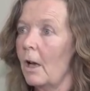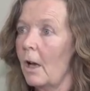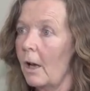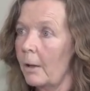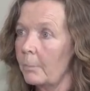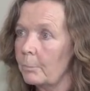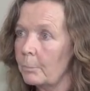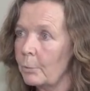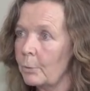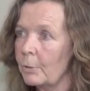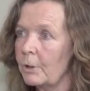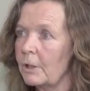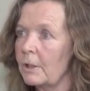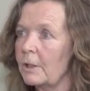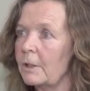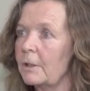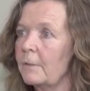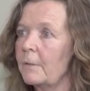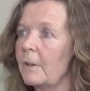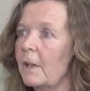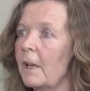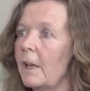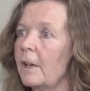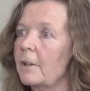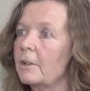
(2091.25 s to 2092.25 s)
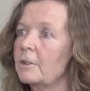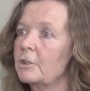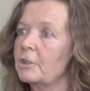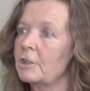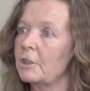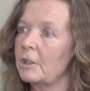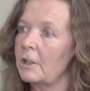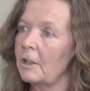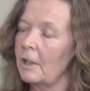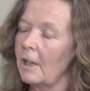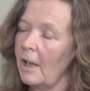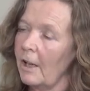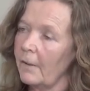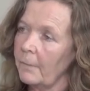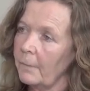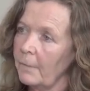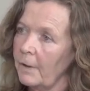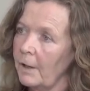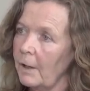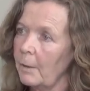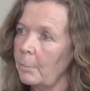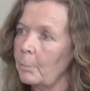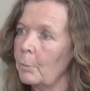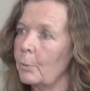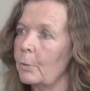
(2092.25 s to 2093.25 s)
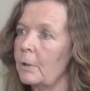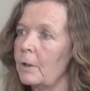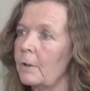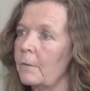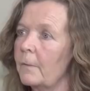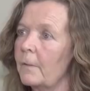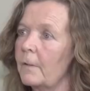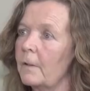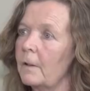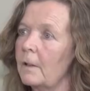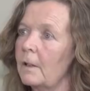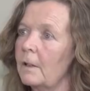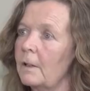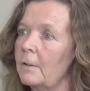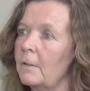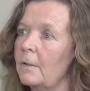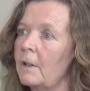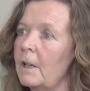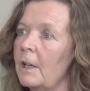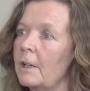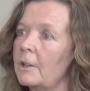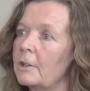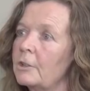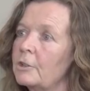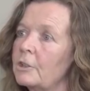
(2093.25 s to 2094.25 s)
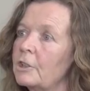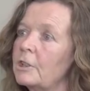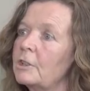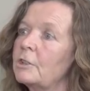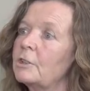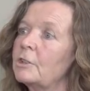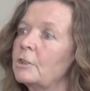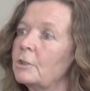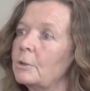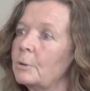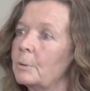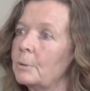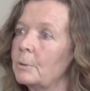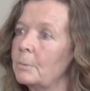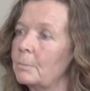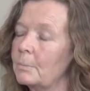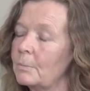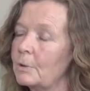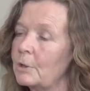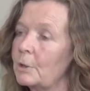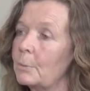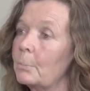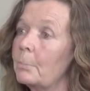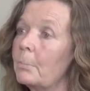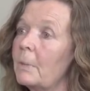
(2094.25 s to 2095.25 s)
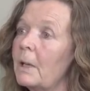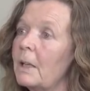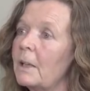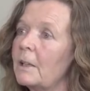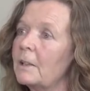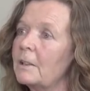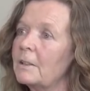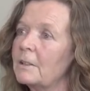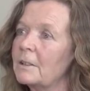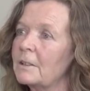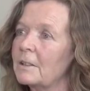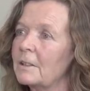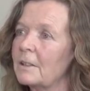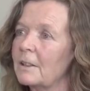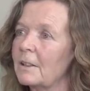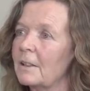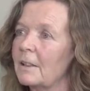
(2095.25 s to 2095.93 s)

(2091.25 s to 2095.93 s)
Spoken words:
I'm putting in the energy and they're putting in the energy to meet.